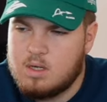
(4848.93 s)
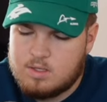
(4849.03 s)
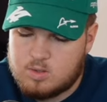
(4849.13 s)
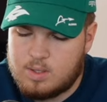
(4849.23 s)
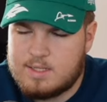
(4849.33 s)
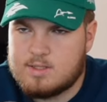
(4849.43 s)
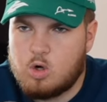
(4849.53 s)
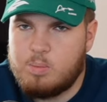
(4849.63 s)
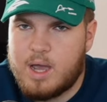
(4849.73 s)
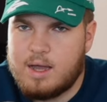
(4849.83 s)
So let's go
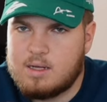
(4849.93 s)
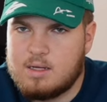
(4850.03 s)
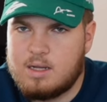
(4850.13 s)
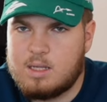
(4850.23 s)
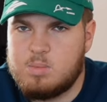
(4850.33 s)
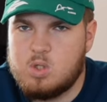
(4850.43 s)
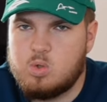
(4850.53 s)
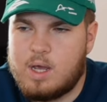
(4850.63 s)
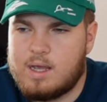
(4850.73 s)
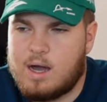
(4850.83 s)
back, let me do
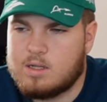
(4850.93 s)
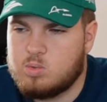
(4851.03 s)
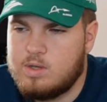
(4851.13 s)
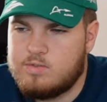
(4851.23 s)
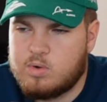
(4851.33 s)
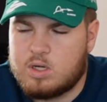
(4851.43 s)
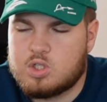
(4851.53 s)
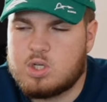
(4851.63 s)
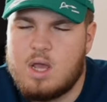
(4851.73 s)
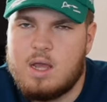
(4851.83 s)
a hard
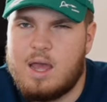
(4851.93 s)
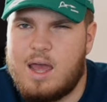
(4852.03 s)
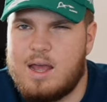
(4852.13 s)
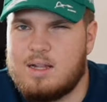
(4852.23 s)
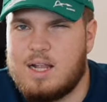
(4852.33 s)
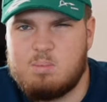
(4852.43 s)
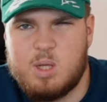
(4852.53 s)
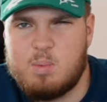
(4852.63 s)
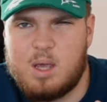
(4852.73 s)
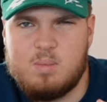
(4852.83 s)
refresh, and let me
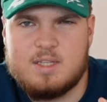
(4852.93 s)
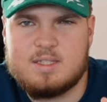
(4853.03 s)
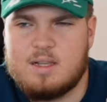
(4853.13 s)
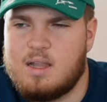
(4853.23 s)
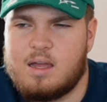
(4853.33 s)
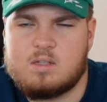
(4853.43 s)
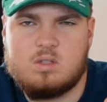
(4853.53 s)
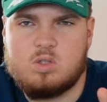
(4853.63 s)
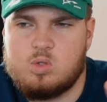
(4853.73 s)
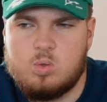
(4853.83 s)
maybe select
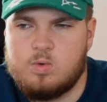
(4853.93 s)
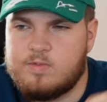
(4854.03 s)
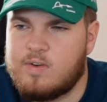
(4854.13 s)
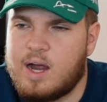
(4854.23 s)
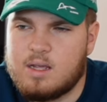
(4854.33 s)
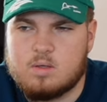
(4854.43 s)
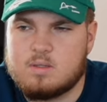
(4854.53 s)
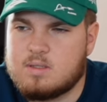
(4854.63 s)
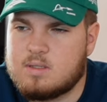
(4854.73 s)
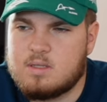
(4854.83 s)
2
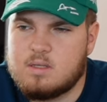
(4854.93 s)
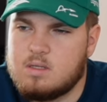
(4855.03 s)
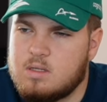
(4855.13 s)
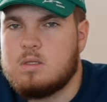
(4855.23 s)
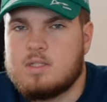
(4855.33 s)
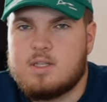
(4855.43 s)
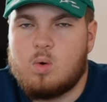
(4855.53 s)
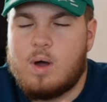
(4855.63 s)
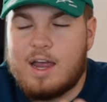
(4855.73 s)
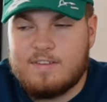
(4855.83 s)
files.
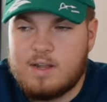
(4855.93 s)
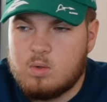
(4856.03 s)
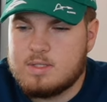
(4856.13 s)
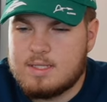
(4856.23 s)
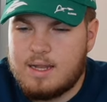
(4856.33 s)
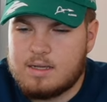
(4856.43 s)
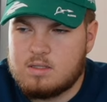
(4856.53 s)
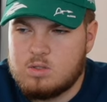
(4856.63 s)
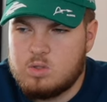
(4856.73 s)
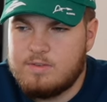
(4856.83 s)
So I have now
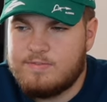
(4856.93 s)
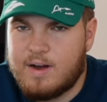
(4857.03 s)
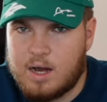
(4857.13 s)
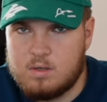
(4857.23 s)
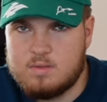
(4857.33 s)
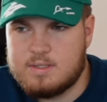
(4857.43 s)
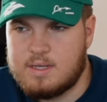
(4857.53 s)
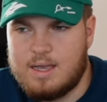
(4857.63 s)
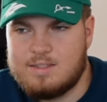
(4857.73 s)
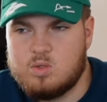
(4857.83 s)
selected 2 files.
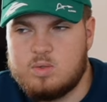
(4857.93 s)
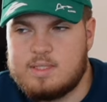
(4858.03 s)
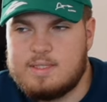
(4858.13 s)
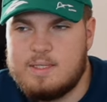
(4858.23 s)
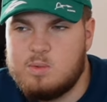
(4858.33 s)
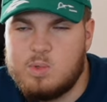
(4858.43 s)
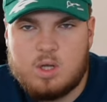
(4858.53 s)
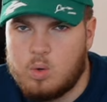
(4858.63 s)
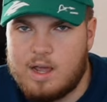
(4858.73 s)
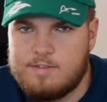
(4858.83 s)
As you see, we
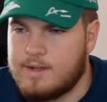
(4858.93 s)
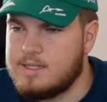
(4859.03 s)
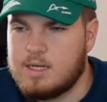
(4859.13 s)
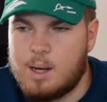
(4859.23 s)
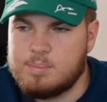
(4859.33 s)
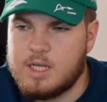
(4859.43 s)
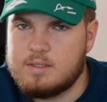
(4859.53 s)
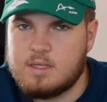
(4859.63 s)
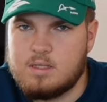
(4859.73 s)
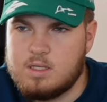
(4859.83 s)
don't have any update
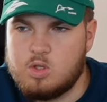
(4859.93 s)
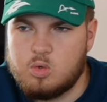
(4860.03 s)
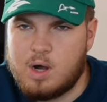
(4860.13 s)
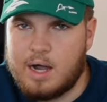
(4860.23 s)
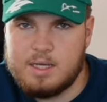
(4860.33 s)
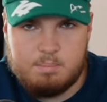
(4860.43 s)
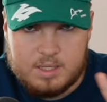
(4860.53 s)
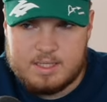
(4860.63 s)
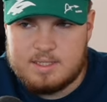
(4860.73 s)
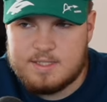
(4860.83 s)
in the UI,
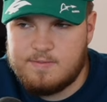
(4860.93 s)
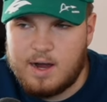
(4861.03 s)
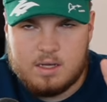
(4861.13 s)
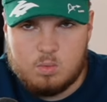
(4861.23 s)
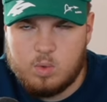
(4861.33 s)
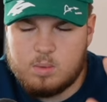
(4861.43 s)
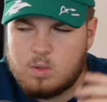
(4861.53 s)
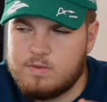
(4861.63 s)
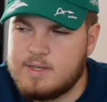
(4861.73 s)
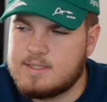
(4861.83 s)
but that's fine, we will
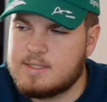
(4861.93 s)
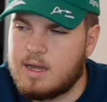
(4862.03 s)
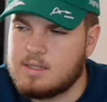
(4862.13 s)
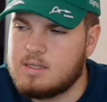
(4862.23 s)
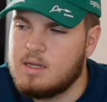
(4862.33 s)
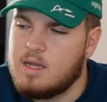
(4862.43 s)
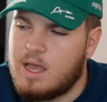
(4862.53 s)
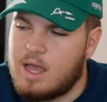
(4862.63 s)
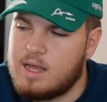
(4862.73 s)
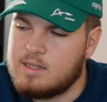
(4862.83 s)
fix that.
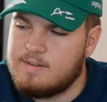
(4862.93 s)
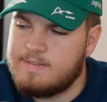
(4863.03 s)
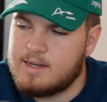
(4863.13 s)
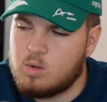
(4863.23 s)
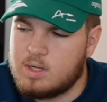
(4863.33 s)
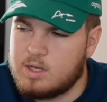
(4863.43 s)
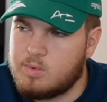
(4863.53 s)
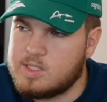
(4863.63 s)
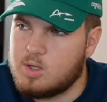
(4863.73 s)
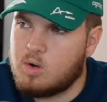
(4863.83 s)
And if I now click right here